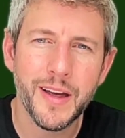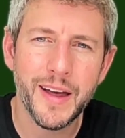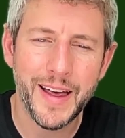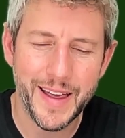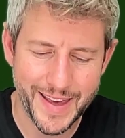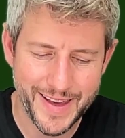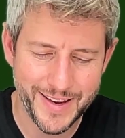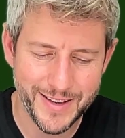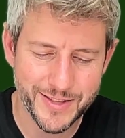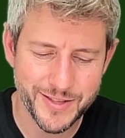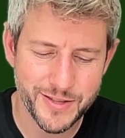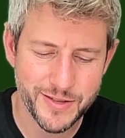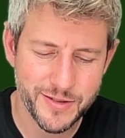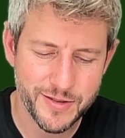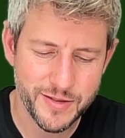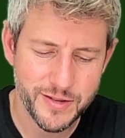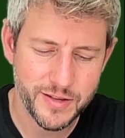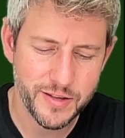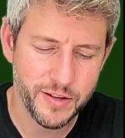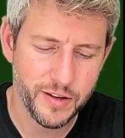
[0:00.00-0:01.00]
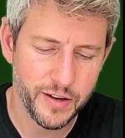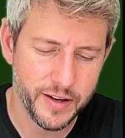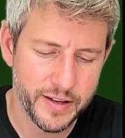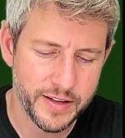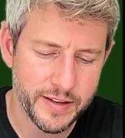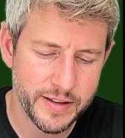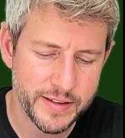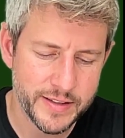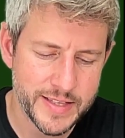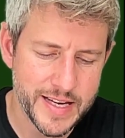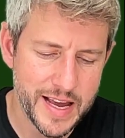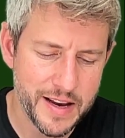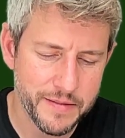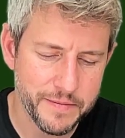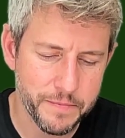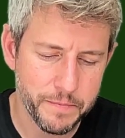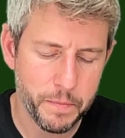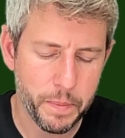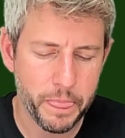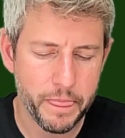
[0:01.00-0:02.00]
8, 9, 10.
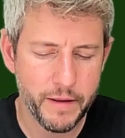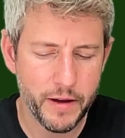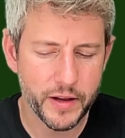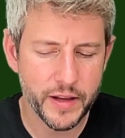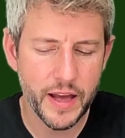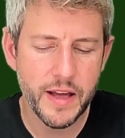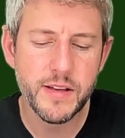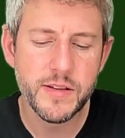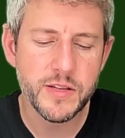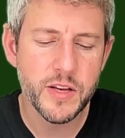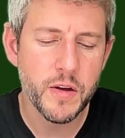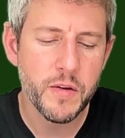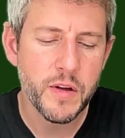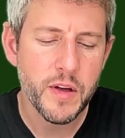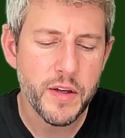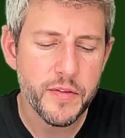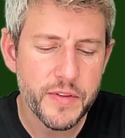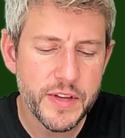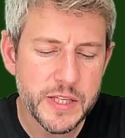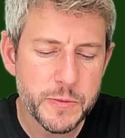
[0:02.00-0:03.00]
Okay, so this